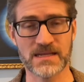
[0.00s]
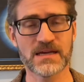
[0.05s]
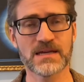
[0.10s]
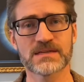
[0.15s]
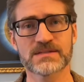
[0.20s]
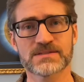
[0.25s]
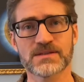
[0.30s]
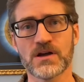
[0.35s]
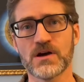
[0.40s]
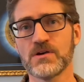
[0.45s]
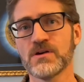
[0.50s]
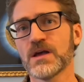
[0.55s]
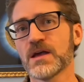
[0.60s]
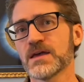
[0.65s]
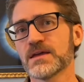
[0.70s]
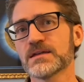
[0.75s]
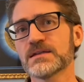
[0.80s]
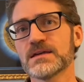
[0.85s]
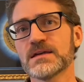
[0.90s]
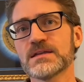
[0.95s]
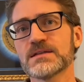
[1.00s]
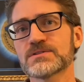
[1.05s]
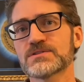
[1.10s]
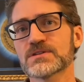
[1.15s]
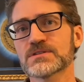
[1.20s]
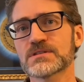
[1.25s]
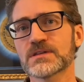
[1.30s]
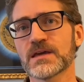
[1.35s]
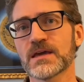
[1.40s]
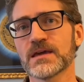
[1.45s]
So it is
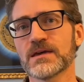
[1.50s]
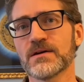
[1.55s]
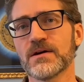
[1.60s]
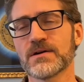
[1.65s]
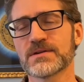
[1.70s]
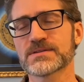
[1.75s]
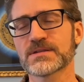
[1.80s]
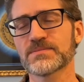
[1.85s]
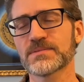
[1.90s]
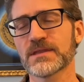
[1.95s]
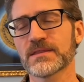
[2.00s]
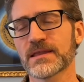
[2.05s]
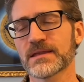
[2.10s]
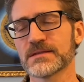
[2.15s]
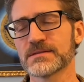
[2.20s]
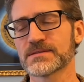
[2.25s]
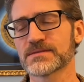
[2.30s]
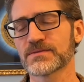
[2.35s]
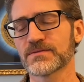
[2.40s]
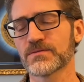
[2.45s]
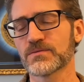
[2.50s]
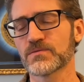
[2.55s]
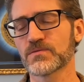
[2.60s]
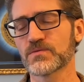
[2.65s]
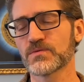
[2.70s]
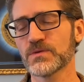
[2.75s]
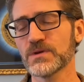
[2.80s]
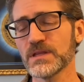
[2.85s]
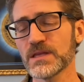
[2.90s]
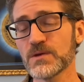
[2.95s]
just something that is
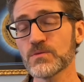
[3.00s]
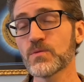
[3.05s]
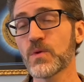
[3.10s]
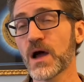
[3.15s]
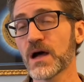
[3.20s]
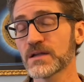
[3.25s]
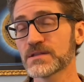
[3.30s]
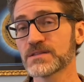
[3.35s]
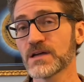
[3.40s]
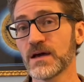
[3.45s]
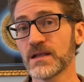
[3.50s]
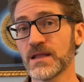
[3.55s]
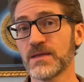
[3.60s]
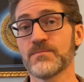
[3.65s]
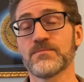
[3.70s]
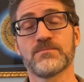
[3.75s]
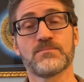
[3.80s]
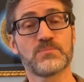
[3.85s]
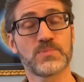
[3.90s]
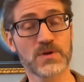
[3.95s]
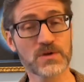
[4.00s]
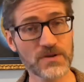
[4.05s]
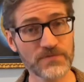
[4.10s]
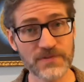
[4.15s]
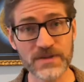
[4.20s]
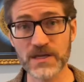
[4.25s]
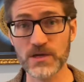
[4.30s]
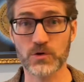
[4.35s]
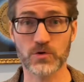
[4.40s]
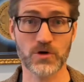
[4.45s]
really well done,
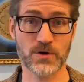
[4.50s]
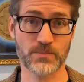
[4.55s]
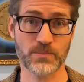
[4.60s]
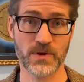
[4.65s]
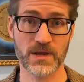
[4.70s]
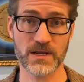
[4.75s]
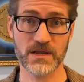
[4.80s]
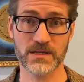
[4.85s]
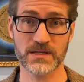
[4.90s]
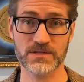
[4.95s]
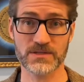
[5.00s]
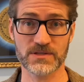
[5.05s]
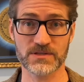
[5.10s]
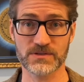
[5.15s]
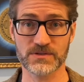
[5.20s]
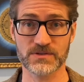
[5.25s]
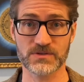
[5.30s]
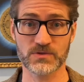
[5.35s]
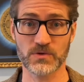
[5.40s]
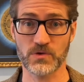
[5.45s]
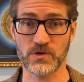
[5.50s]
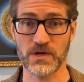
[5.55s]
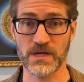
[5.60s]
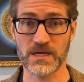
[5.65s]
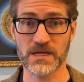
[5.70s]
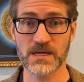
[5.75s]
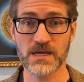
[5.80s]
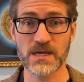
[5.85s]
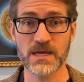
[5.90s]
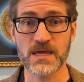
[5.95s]
beautifully incorporated into the
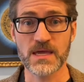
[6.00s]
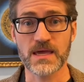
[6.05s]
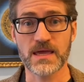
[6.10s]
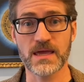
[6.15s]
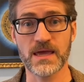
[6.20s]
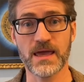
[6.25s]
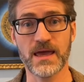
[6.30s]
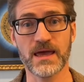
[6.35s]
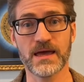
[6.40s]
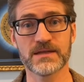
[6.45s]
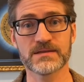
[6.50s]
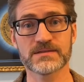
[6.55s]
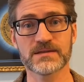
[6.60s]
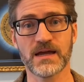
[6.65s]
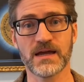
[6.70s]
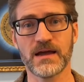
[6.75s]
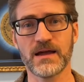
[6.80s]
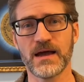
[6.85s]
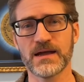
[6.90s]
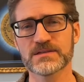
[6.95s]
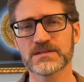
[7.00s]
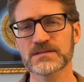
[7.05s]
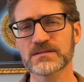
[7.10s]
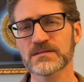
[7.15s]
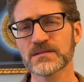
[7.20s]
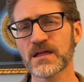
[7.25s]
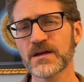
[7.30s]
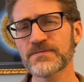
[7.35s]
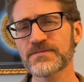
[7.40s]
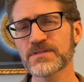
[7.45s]
story. And I just
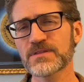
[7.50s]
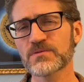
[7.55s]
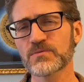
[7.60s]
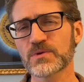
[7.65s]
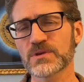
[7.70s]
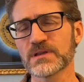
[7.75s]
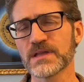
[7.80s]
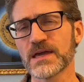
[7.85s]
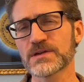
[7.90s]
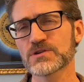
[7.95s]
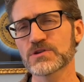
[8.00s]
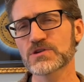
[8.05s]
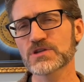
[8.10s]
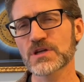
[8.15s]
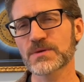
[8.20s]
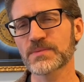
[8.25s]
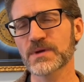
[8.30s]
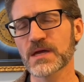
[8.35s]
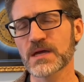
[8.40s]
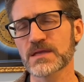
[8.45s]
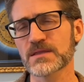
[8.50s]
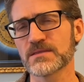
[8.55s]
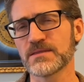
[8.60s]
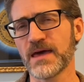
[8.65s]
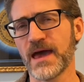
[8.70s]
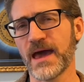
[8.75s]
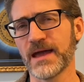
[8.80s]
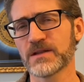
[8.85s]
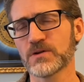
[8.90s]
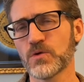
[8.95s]
love the relationship
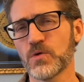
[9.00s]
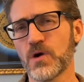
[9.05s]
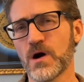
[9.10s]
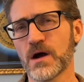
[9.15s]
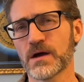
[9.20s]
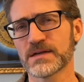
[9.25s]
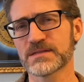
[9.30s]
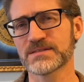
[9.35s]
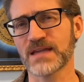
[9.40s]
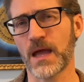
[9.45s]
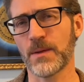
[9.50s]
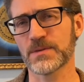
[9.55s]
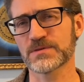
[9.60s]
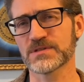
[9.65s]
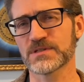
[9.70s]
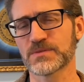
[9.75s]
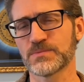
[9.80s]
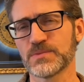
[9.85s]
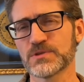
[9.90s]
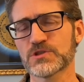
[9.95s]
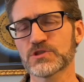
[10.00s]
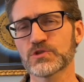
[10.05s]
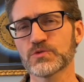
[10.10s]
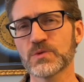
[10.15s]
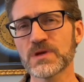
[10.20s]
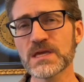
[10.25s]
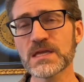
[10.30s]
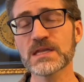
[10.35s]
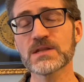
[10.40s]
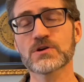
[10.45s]
that Kuang establishes
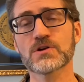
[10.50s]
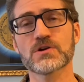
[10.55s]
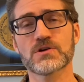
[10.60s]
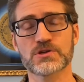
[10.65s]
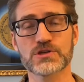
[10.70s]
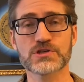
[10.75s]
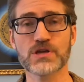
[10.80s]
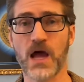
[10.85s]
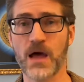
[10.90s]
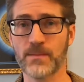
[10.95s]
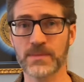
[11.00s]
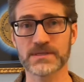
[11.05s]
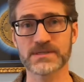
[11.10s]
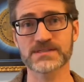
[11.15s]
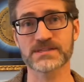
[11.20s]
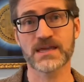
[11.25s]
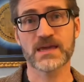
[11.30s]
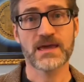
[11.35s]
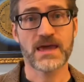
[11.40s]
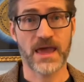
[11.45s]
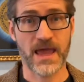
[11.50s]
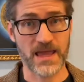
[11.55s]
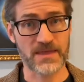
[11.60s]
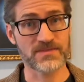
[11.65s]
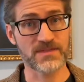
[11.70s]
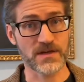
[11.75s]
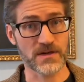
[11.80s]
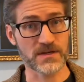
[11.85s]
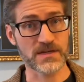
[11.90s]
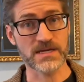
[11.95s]
between her shamans and
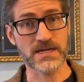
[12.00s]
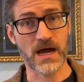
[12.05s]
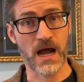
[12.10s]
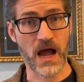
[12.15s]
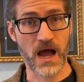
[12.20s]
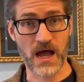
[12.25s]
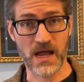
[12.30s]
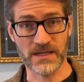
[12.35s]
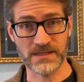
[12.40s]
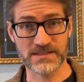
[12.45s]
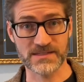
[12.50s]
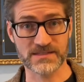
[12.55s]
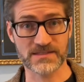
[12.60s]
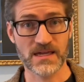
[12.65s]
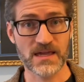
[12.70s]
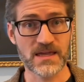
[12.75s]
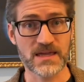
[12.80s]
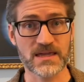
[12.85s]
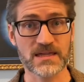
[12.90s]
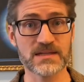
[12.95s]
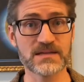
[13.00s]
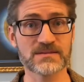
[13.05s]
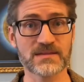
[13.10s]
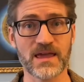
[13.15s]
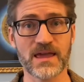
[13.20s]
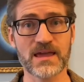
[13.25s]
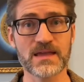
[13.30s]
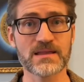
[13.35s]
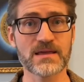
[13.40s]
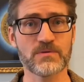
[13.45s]
their gods. It is
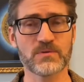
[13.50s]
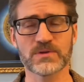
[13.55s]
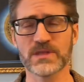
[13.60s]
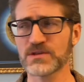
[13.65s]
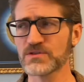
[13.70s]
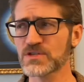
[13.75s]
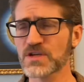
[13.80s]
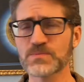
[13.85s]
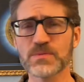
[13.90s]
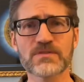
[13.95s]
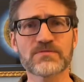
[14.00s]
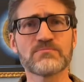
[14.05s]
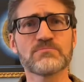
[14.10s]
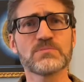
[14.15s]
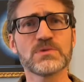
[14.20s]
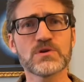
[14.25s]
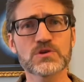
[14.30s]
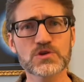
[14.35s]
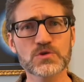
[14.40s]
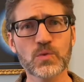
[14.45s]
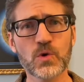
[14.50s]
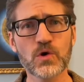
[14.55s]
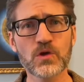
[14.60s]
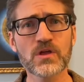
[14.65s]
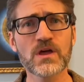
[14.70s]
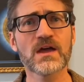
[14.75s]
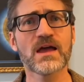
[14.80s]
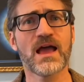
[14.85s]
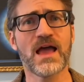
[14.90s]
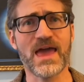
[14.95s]
a relationship of
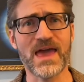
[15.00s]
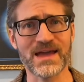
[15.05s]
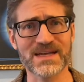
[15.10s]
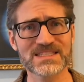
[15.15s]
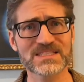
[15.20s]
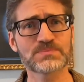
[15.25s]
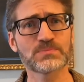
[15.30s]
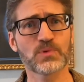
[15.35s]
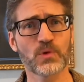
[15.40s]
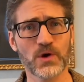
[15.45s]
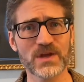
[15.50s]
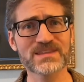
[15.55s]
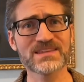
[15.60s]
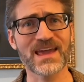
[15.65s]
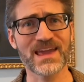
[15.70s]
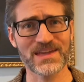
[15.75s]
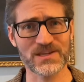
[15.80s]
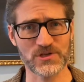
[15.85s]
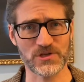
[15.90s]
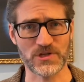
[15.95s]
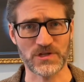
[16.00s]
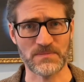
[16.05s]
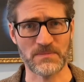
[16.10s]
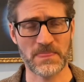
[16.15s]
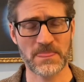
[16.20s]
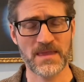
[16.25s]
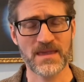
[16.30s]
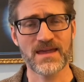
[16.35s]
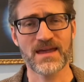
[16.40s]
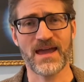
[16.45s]
mutual exploitation
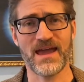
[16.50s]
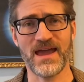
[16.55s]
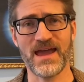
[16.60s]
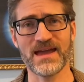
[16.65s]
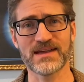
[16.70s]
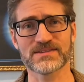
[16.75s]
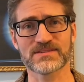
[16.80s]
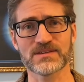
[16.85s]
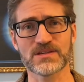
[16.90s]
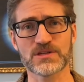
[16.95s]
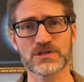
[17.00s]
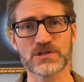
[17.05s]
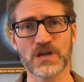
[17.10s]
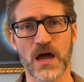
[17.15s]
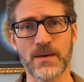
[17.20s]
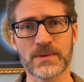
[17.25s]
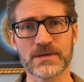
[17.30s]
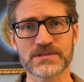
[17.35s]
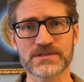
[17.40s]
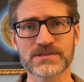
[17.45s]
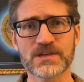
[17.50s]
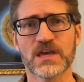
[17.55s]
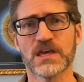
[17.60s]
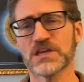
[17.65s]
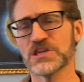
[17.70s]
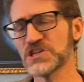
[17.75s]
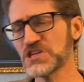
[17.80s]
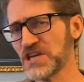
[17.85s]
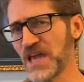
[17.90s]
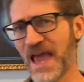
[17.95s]
as these shamans
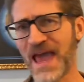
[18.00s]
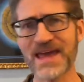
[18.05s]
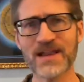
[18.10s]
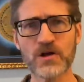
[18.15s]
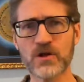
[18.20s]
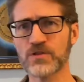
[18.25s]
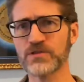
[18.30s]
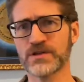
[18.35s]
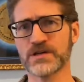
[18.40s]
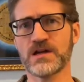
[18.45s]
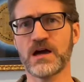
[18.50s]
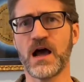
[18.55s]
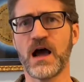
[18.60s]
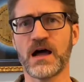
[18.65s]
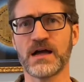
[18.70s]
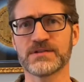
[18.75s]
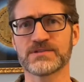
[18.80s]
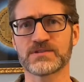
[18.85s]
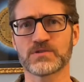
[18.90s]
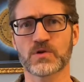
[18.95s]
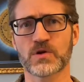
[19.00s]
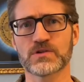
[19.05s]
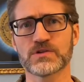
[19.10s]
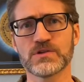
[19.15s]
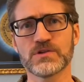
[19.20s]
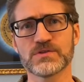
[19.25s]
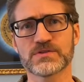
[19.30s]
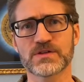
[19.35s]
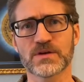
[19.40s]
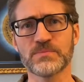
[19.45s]
channel the gods in order to
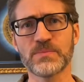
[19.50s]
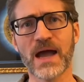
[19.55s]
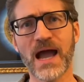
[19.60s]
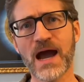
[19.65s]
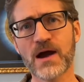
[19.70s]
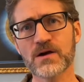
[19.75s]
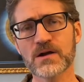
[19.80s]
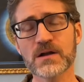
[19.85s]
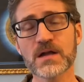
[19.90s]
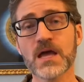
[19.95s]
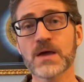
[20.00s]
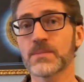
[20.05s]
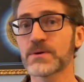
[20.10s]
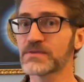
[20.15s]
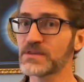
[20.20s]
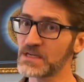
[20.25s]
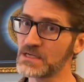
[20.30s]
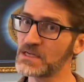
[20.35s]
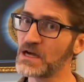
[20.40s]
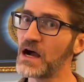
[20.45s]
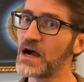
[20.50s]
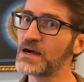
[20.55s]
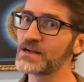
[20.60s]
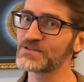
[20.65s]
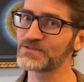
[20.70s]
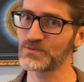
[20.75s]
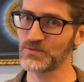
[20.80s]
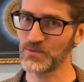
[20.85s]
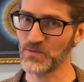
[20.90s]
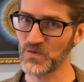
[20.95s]
use their power, but the
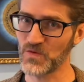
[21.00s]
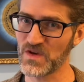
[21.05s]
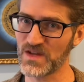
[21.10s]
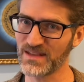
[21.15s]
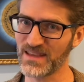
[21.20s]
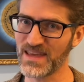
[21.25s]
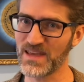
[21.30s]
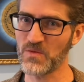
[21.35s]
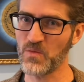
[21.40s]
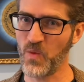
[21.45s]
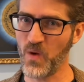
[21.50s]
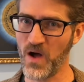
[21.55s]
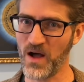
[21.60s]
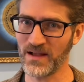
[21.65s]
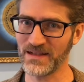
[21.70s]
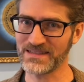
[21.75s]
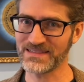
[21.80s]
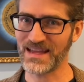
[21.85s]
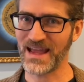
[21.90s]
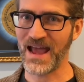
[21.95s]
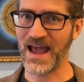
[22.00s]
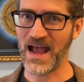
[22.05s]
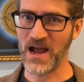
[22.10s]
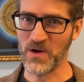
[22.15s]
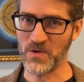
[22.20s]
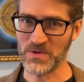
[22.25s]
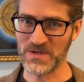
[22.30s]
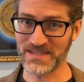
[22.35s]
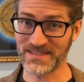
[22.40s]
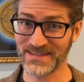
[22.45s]
gods really want
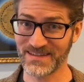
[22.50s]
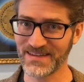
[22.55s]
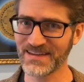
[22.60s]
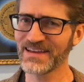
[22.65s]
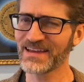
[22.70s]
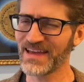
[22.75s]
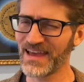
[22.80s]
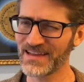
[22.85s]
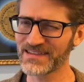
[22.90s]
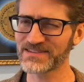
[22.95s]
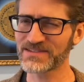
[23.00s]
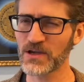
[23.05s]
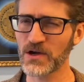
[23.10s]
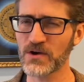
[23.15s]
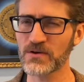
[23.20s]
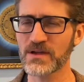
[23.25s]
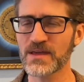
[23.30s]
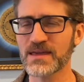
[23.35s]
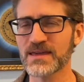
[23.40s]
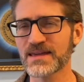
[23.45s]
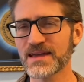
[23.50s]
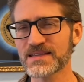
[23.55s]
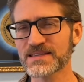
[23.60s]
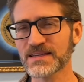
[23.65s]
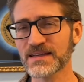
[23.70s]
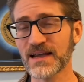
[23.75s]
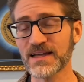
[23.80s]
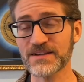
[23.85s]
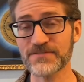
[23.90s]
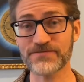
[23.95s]
out. And so it's a
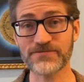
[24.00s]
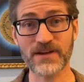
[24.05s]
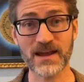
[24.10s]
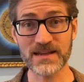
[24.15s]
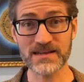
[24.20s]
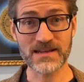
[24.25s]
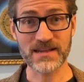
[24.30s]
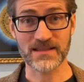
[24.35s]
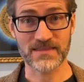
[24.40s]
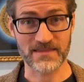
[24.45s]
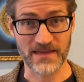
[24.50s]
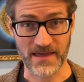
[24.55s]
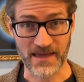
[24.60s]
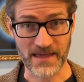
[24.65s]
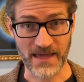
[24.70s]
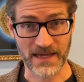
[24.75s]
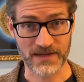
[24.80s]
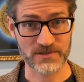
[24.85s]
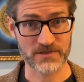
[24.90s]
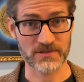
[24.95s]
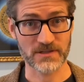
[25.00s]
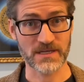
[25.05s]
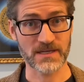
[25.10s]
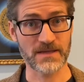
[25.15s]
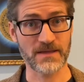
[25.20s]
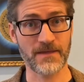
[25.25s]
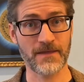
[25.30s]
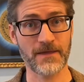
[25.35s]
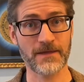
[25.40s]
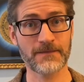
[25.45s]
kind of frightening thing,
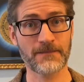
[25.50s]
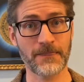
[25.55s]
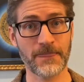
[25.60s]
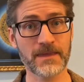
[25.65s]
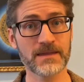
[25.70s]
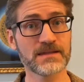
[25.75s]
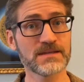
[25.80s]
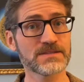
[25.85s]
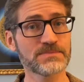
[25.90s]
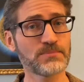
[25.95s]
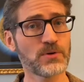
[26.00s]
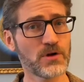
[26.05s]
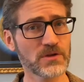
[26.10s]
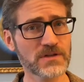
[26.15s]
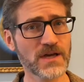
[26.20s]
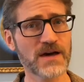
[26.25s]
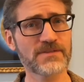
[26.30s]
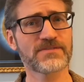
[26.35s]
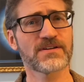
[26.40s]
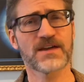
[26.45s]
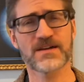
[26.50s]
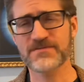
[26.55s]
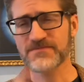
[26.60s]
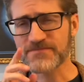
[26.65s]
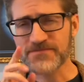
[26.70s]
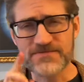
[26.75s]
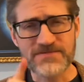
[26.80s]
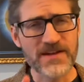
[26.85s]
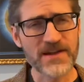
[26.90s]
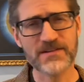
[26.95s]
actually, and it is pulled off
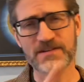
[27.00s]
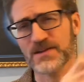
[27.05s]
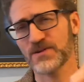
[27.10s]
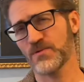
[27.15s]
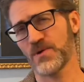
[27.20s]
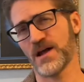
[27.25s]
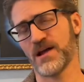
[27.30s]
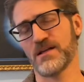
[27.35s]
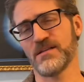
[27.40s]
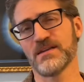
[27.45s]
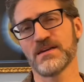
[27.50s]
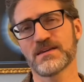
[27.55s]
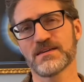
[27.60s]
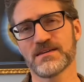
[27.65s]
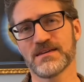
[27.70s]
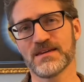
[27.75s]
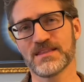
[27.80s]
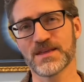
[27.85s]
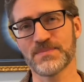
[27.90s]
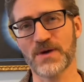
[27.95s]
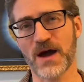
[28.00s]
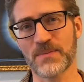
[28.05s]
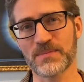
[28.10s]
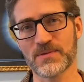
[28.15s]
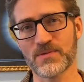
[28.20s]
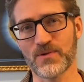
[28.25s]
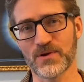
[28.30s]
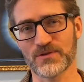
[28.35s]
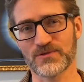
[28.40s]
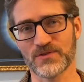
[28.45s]
very well in the Poppy
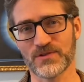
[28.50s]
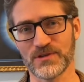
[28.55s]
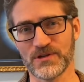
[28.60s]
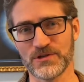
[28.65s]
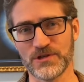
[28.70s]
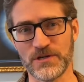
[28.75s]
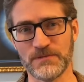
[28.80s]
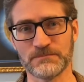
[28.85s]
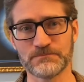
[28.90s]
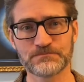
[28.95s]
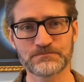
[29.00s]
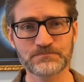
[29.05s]
War Trilogy.